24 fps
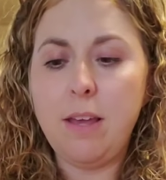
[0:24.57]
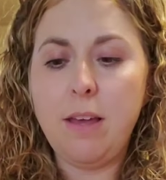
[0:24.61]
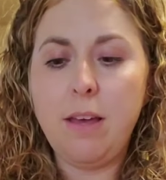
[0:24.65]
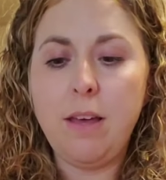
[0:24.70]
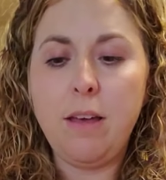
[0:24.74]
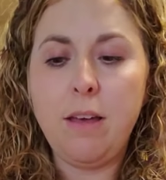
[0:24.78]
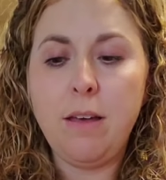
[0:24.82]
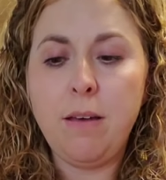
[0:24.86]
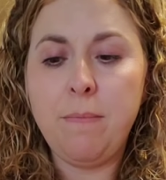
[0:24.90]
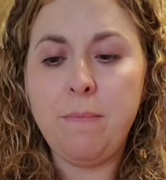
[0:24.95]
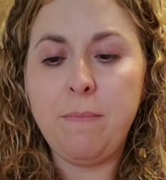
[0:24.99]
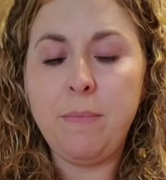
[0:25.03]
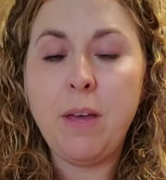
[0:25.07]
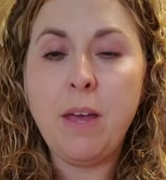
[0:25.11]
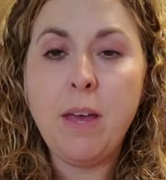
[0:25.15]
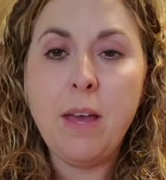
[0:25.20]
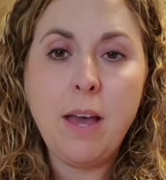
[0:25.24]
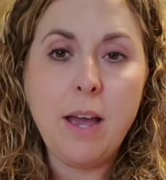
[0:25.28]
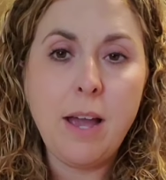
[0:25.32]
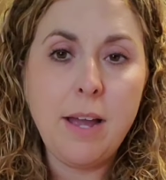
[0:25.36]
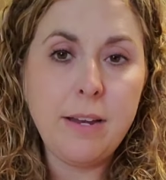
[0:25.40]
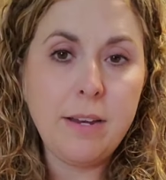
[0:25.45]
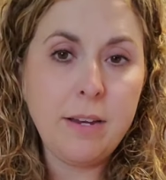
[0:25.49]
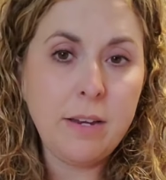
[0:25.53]
I
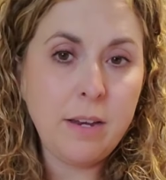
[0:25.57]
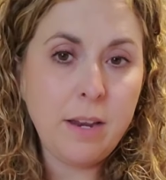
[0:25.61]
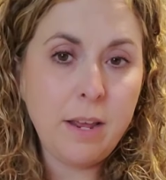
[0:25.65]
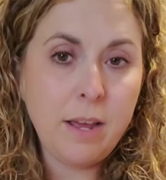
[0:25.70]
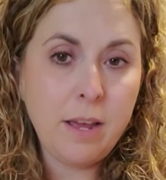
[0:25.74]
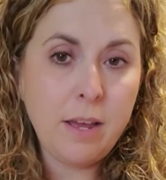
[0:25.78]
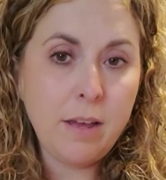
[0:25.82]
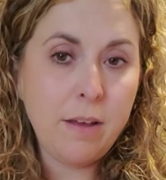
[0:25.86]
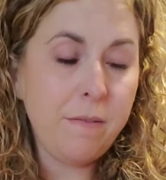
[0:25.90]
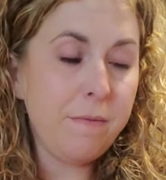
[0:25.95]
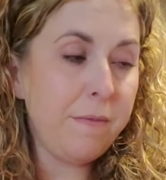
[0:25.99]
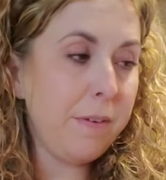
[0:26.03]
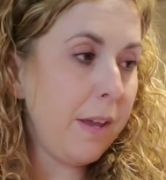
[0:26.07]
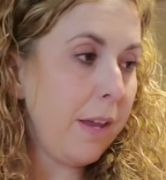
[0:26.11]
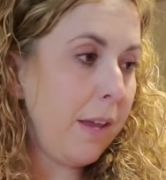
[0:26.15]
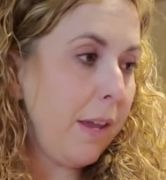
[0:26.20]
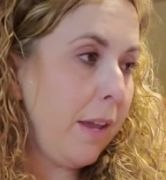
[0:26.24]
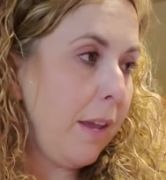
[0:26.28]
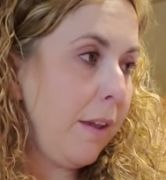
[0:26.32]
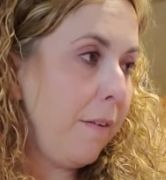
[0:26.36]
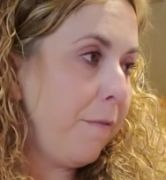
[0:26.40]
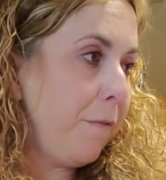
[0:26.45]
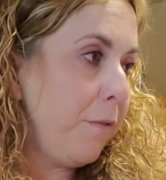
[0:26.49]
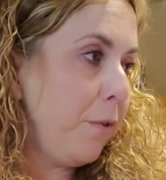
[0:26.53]
didn't have
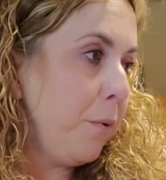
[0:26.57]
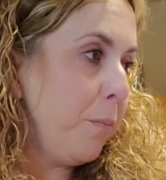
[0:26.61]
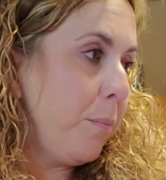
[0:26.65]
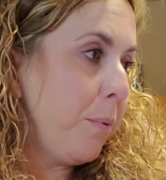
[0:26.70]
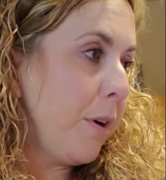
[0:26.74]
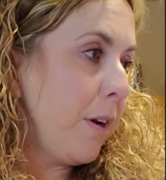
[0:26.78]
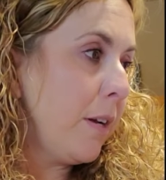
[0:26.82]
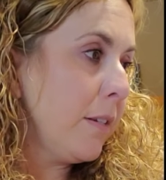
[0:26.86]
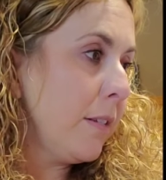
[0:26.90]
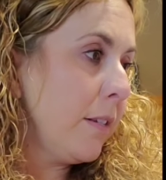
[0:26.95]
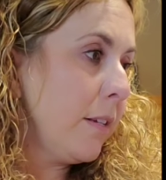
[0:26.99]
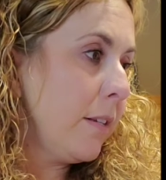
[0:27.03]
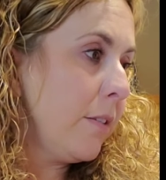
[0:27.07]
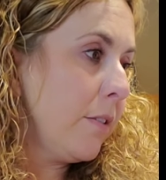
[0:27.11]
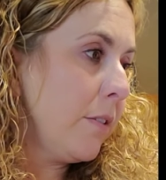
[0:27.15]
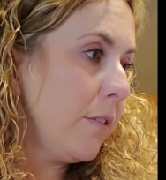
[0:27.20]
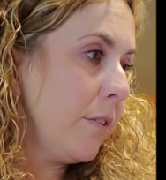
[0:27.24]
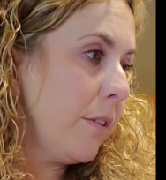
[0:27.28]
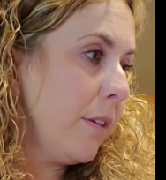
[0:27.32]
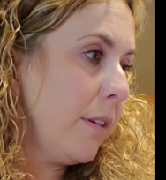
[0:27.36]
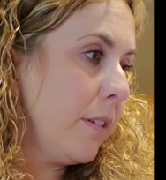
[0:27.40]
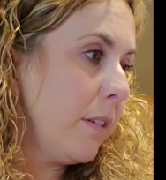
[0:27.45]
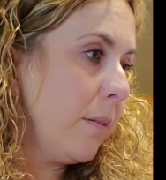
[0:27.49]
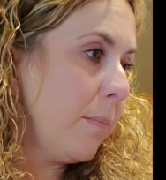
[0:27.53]
a food
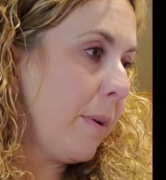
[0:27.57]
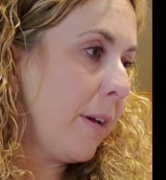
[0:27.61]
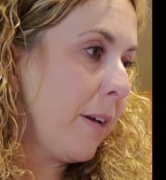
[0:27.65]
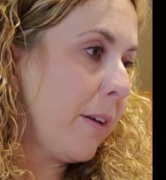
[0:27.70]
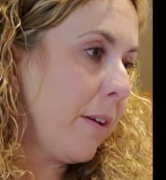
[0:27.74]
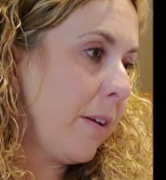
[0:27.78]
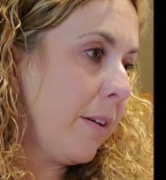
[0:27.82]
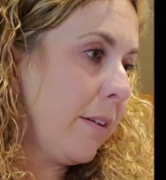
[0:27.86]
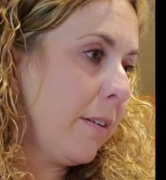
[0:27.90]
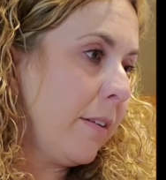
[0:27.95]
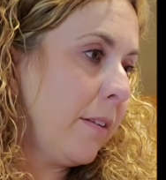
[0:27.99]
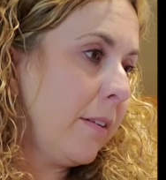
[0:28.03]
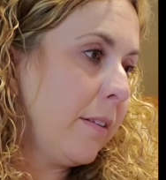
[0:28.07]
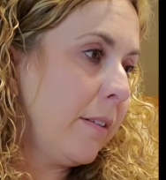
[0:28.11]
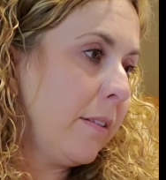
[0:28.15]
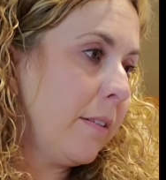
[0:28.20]
processor. Is it back on?